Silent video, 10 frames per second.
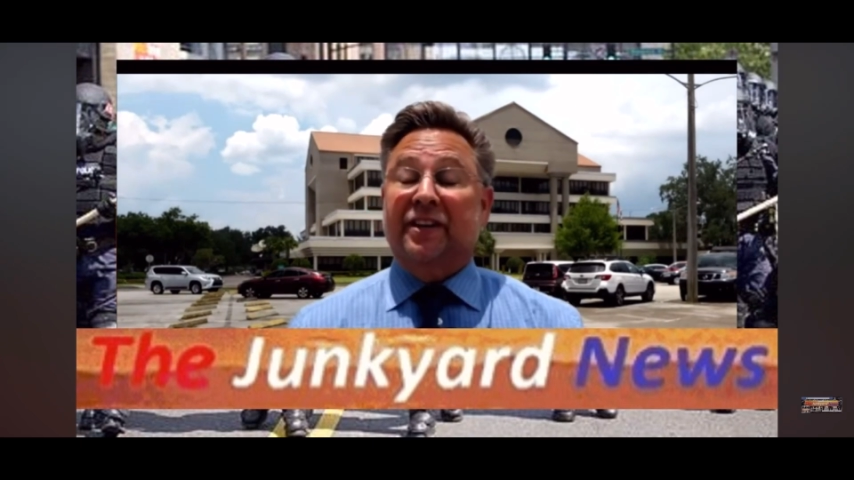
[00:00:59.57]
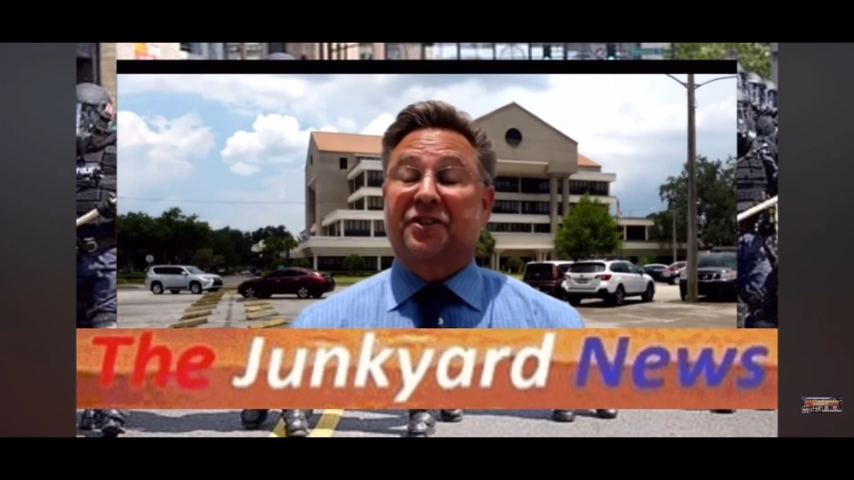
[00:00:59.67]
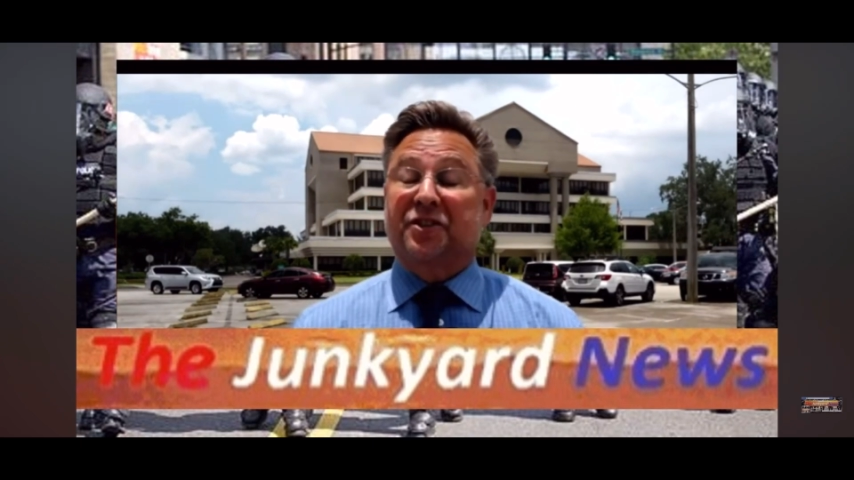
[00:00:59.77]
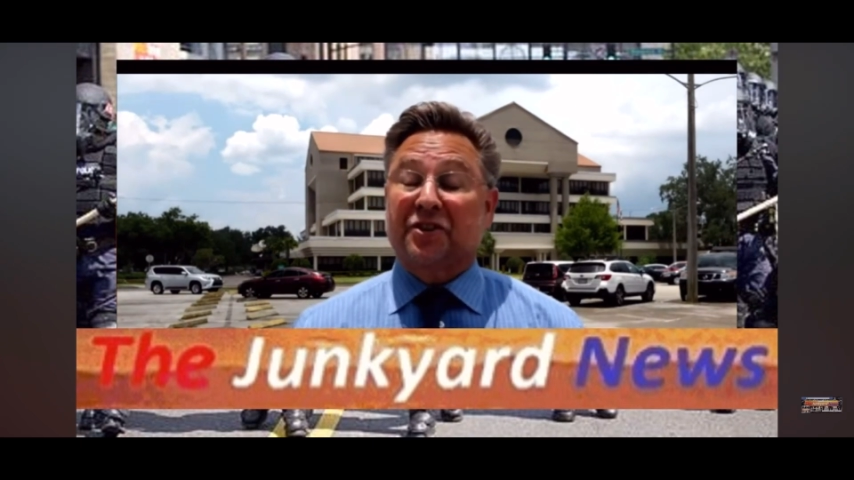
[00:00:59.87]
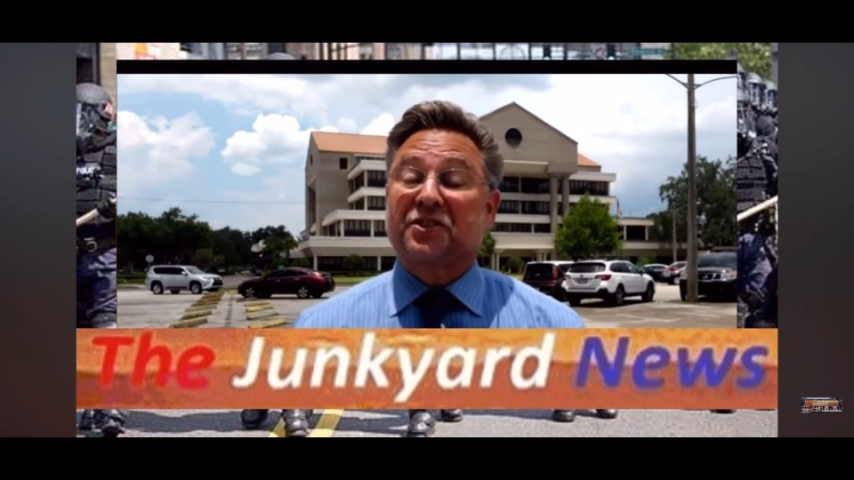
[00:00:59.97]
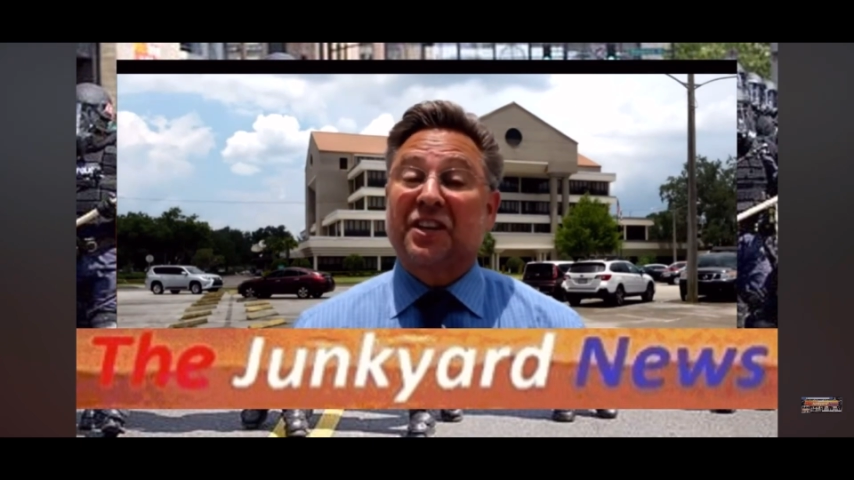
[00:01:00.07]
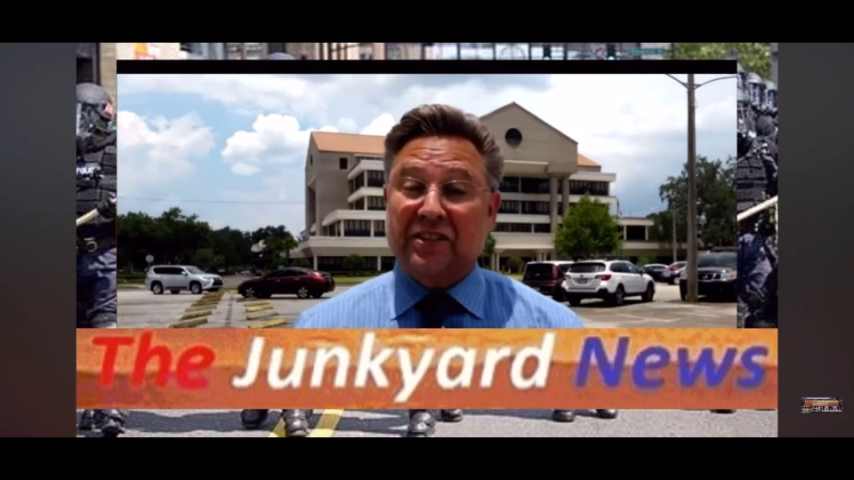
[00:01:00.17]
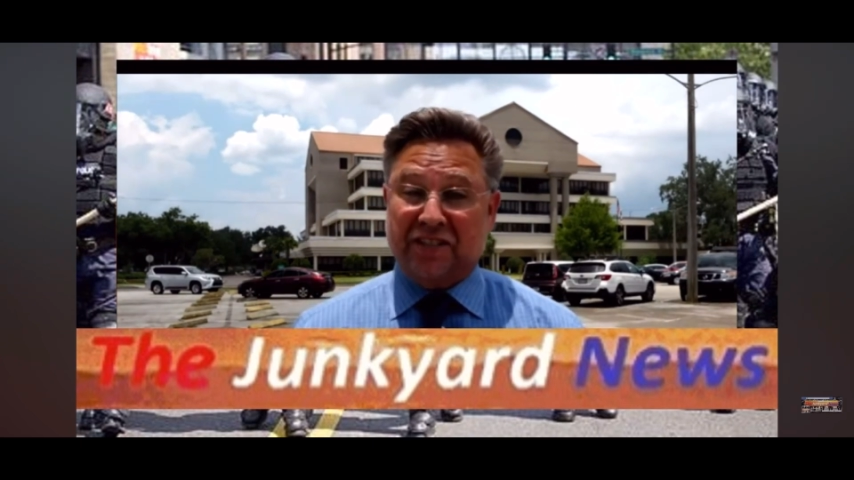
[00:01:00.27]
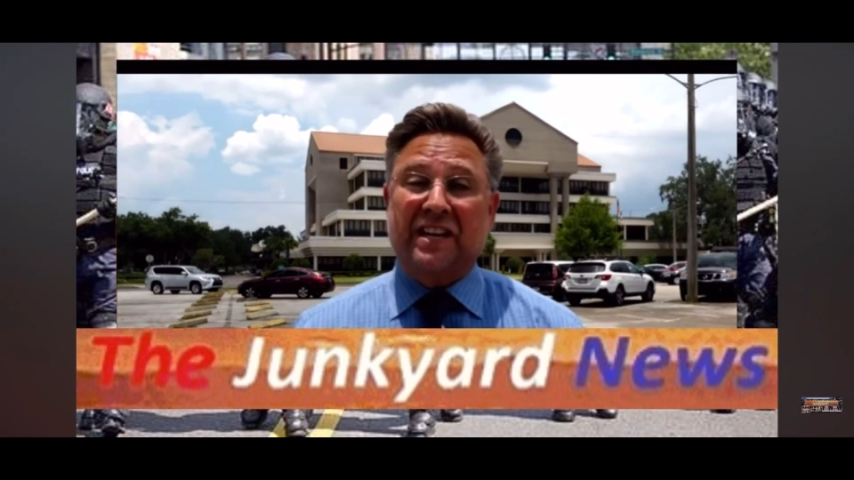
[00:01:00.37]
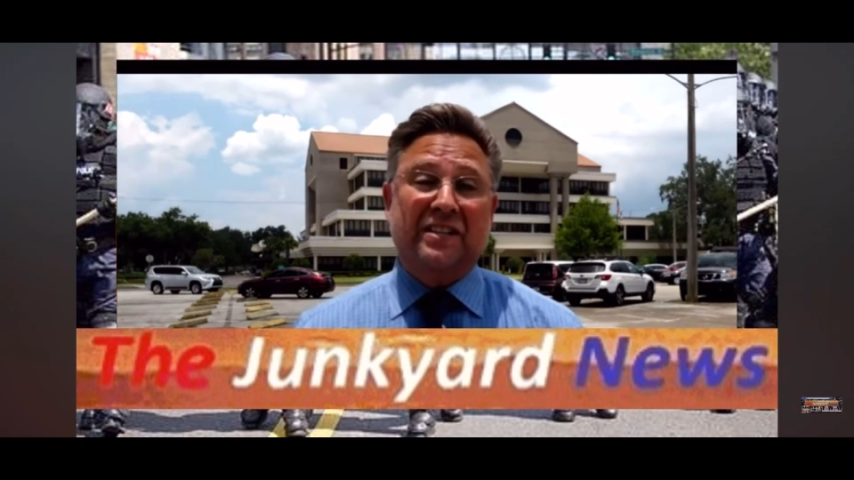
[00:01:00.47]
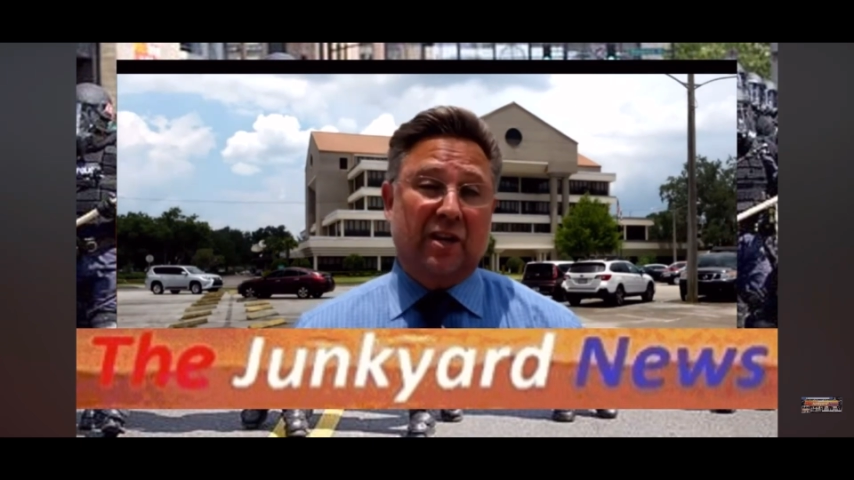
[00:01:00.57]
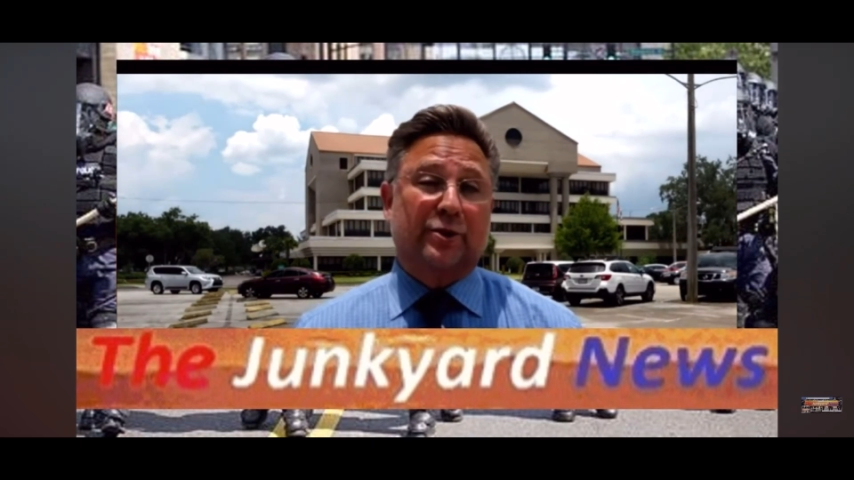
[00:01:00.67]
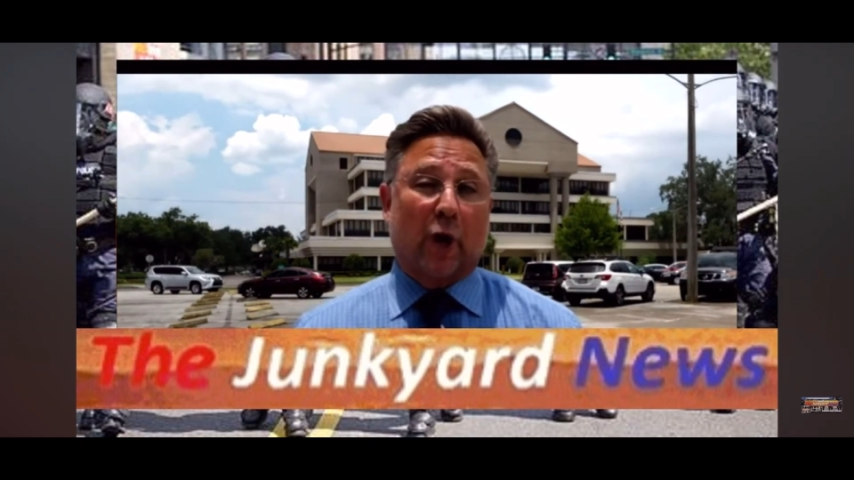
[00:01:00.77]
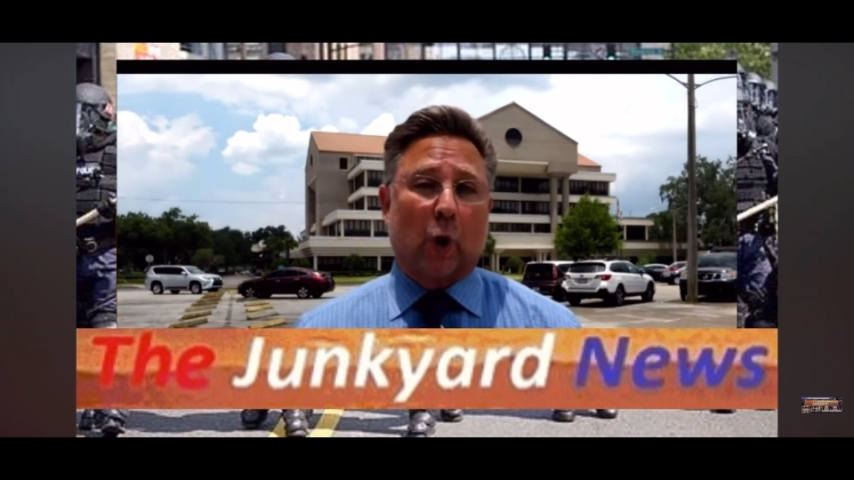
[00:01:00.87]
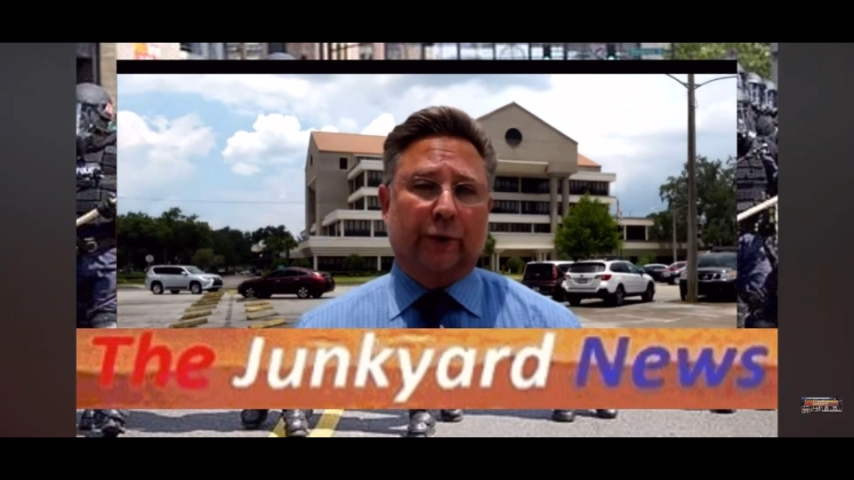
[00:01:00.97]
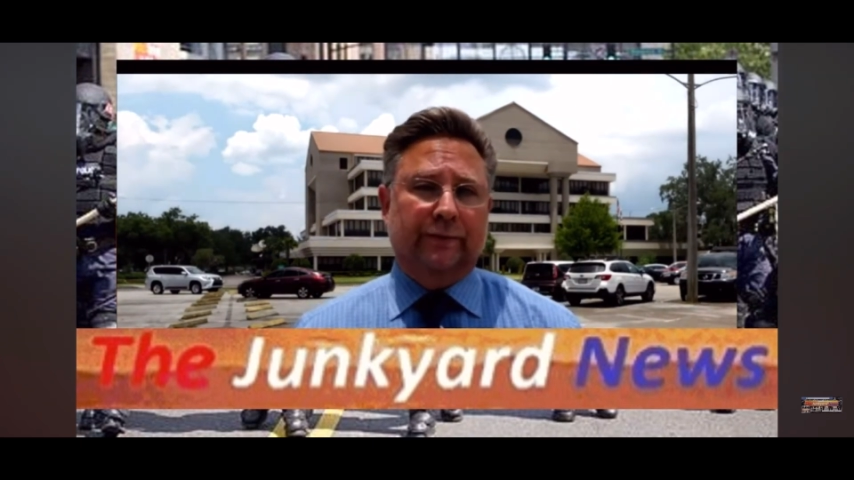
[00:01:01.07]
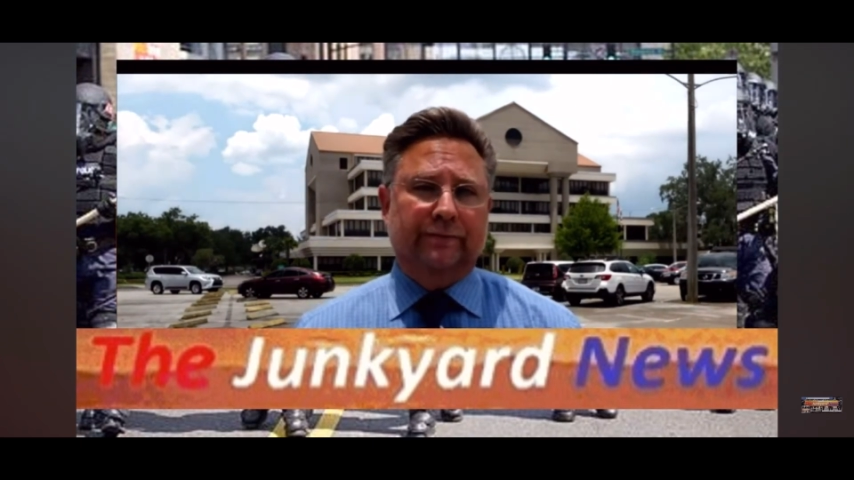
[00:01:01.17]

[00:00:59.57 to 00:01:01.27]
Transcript: is just 16 years old.